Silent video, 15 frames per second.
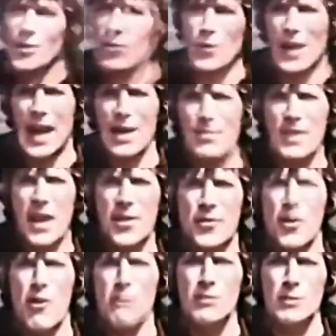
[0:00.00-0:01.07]
who claim their
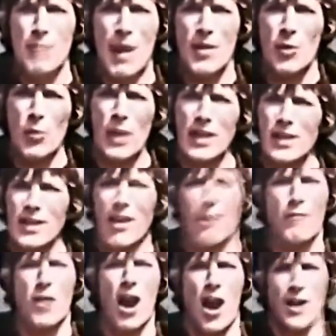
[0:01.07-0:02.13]
thrones by the will
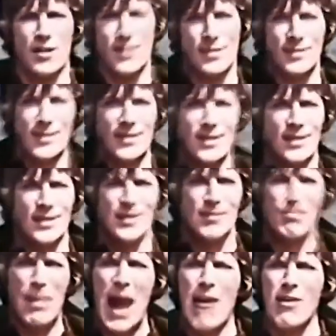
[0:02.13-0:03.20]
of God.
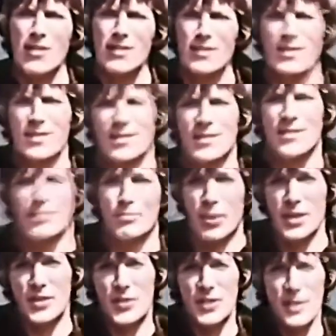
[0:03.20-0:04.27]
Barons,
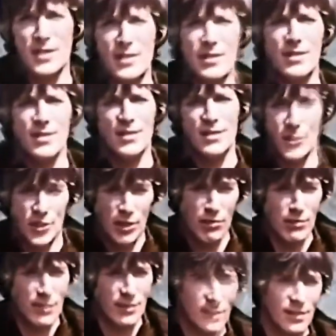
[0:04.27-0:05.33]
princes,
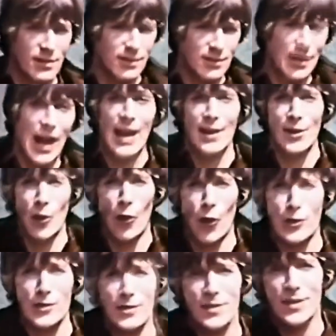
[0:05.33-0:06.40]
dukes, and
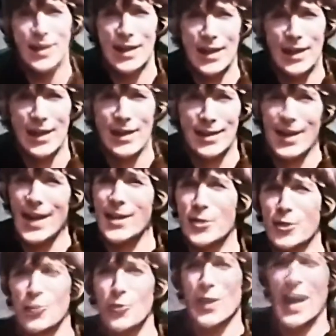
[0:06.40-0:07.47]
lords they
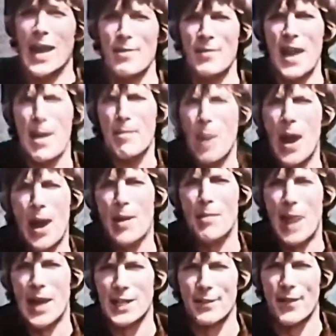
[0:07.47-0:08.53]
too claim their power
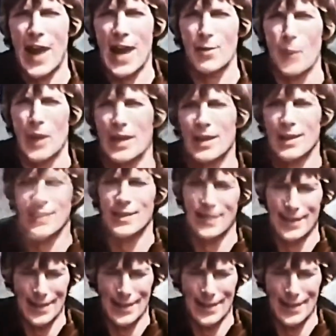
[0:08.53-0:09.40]
by divine will.